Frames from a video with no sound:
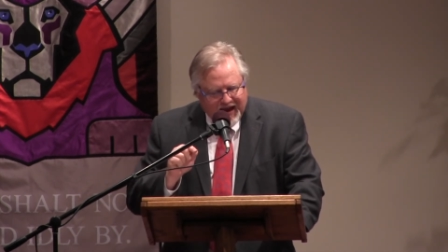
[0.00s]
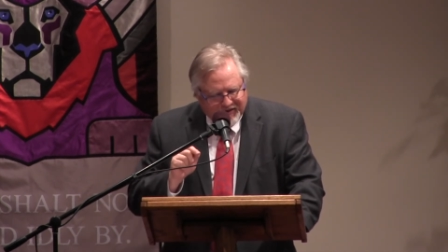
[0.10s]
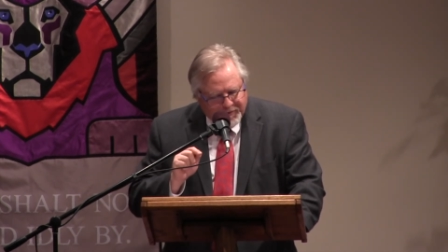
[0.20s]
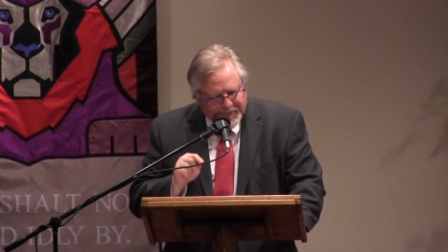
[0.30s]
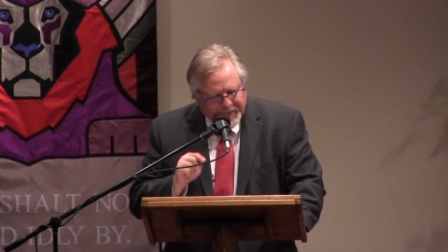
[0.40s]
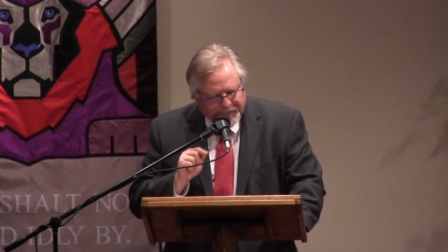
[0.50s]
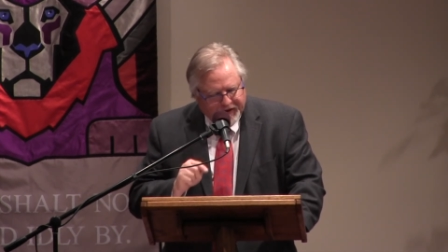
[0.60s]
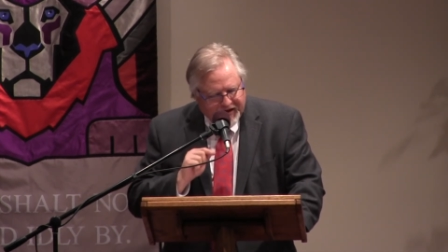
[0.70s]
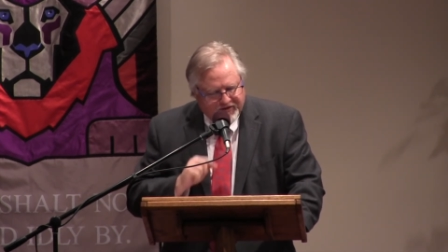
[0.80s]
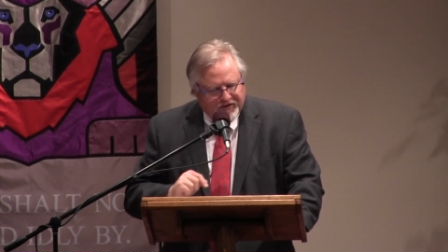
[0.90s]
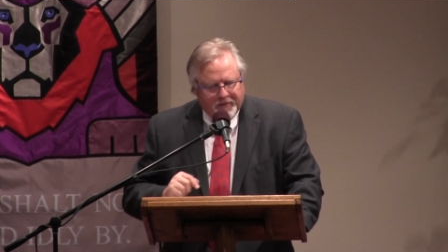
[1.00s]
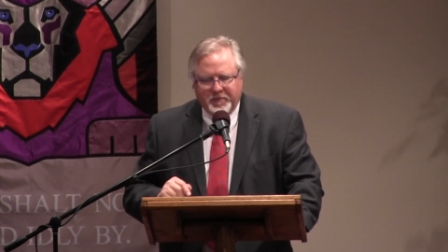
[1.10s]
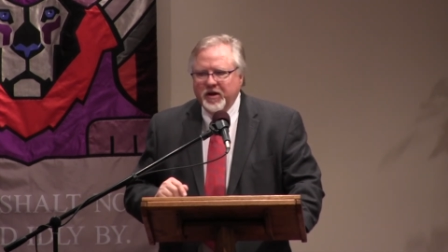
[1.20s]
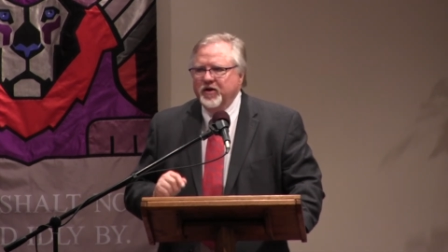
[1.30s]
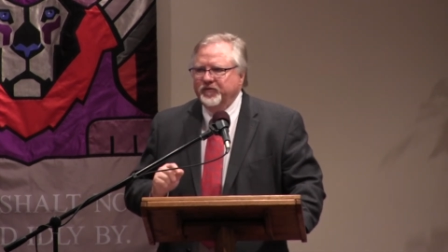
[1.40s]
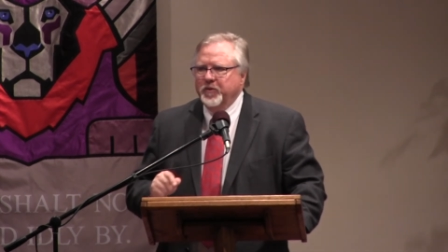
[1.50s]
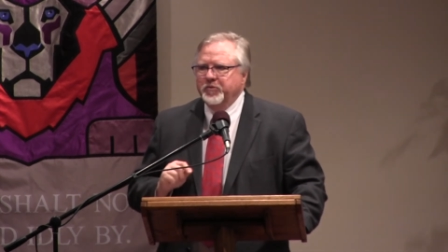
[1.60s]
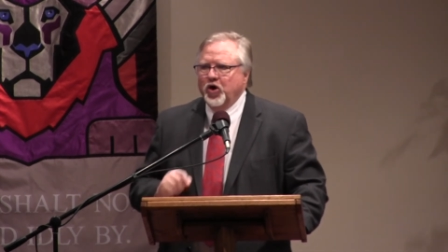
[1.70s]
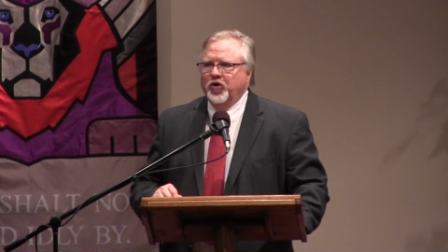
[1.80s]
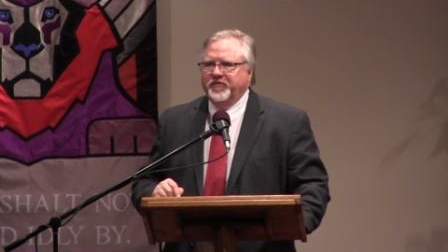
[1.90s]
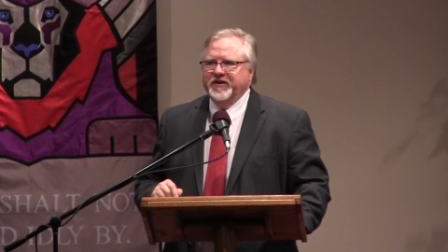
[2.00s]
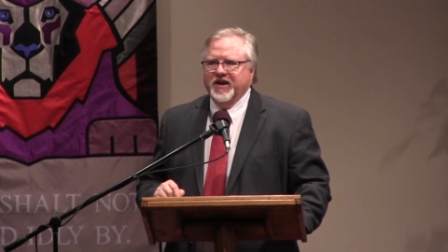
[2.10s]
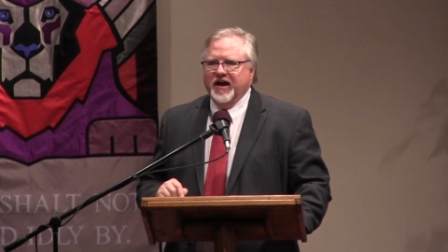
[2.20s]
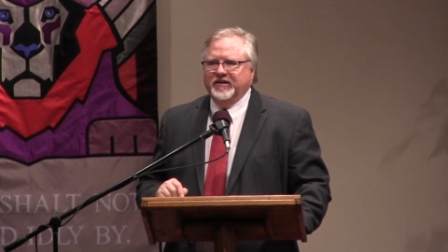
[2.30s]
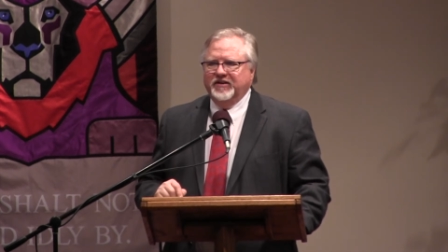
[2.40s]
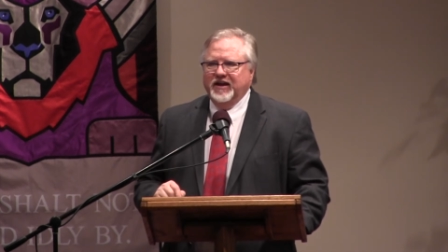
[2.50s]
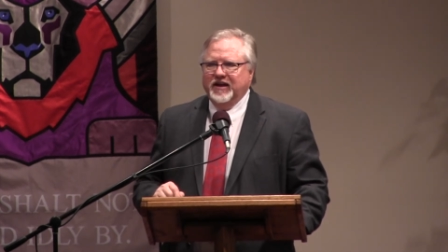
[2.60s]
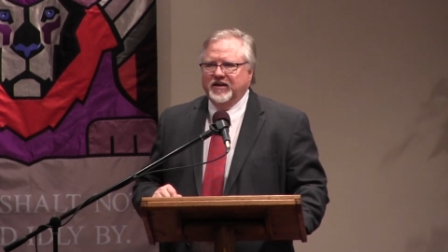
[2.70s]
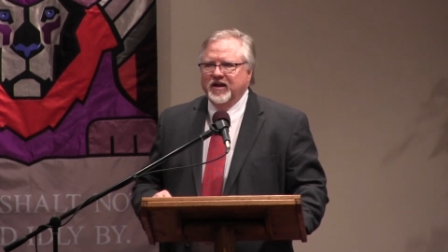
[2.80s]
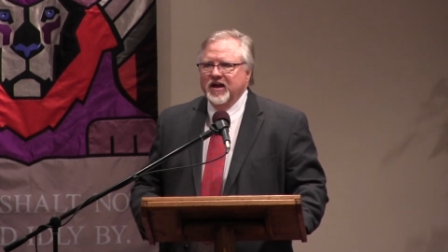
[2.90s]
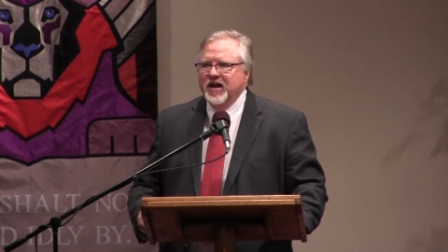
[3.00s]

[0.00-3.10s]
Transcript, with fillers: and the people in them from COVID 19.